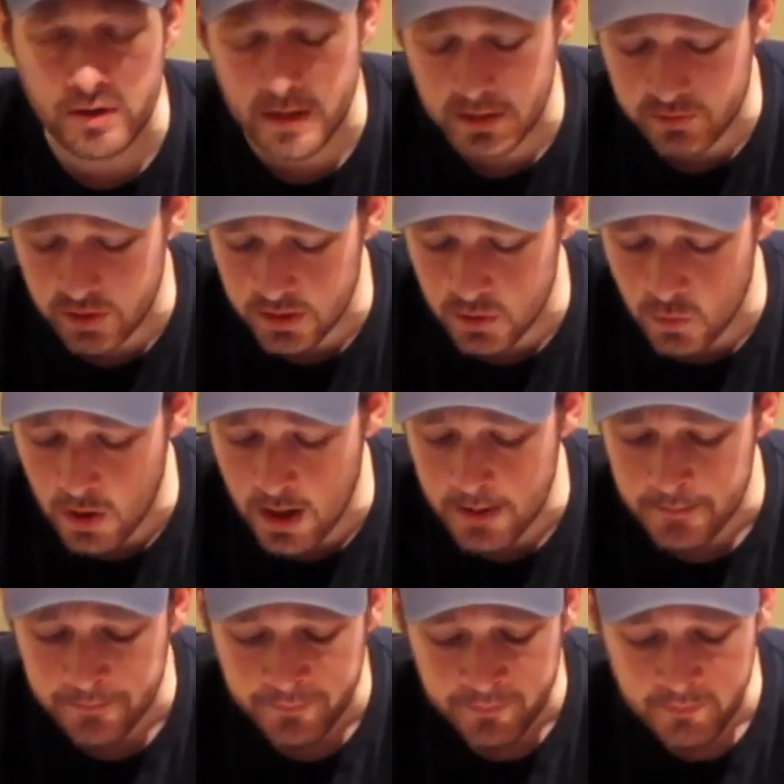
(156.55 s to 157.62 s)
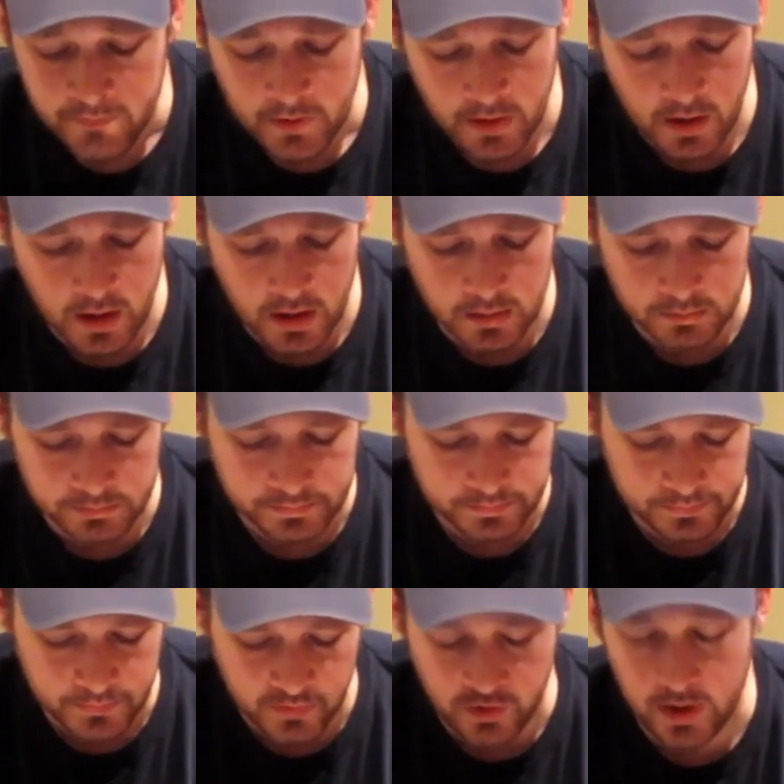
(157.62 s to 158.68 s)
and I'll tell you why.
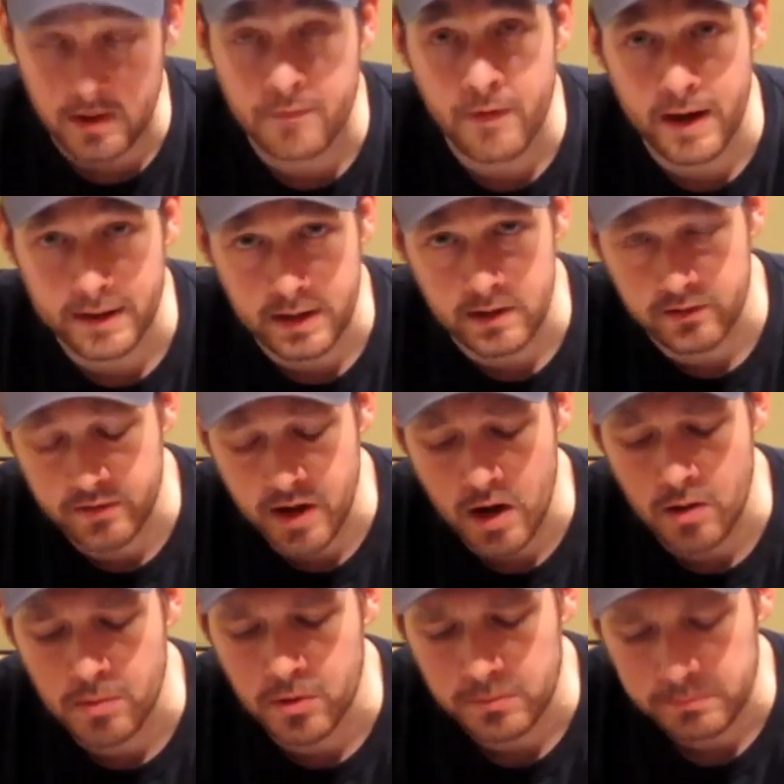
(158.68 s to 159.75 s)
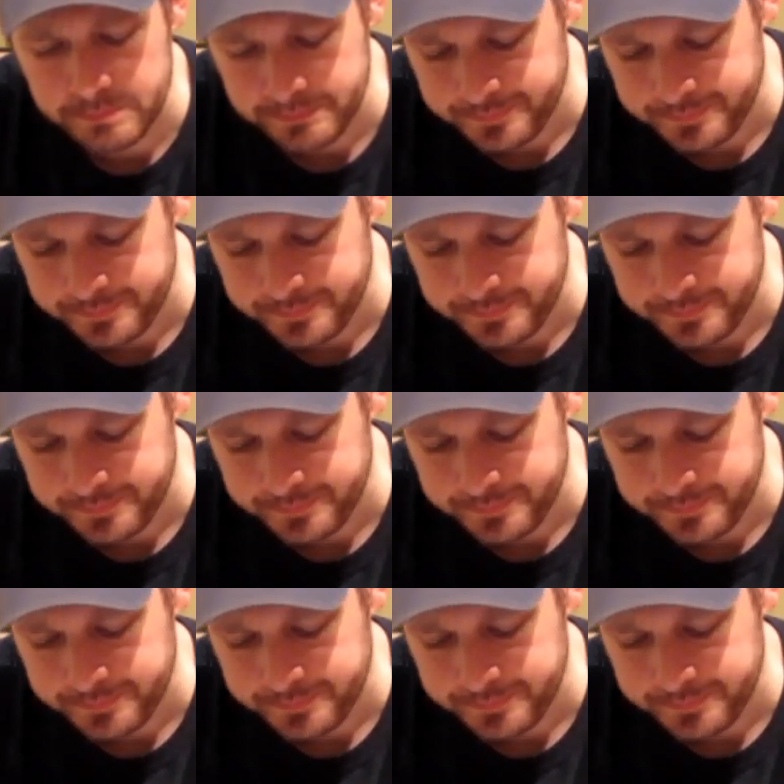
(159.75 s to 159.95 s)
Beside the fact that it's terrible.